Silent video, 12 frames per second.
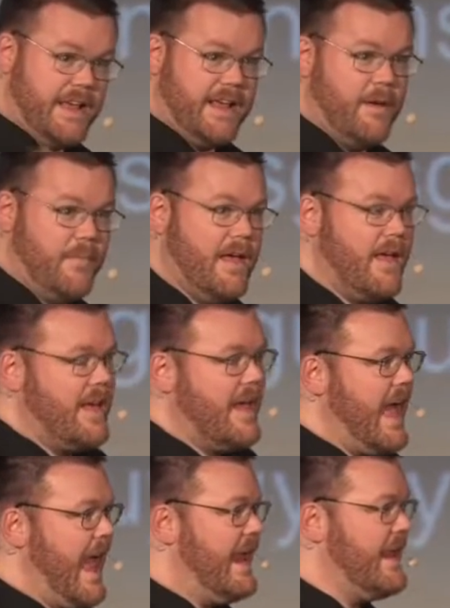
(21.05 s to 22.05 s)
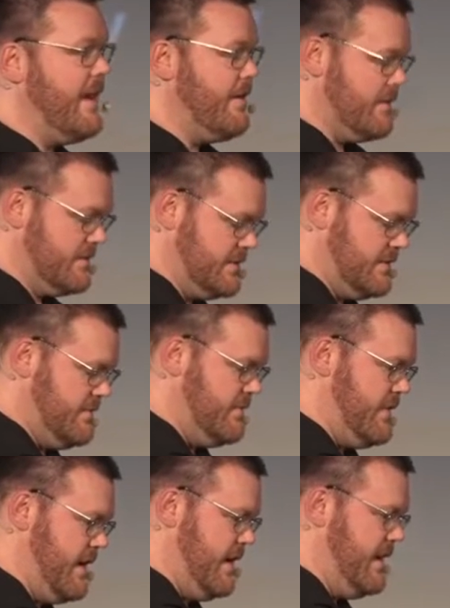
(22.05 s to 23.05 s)
I'm 8 hours of
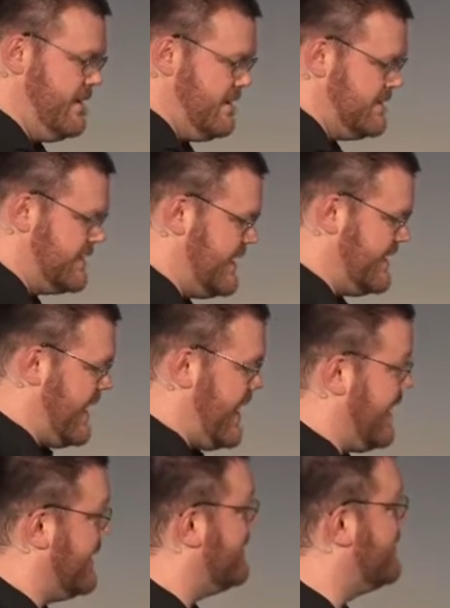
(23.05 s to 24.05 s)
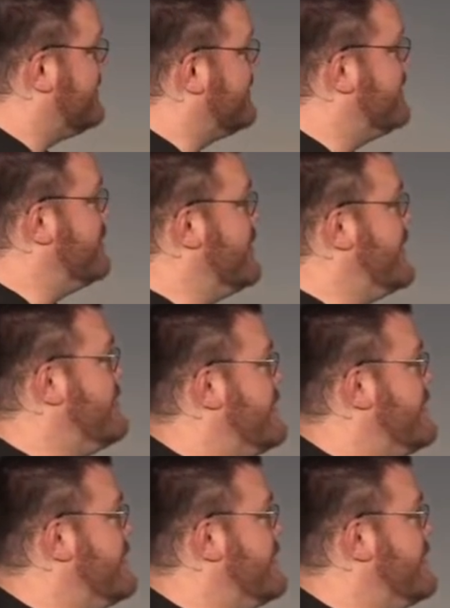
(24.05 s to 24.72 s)
jet lag, ready for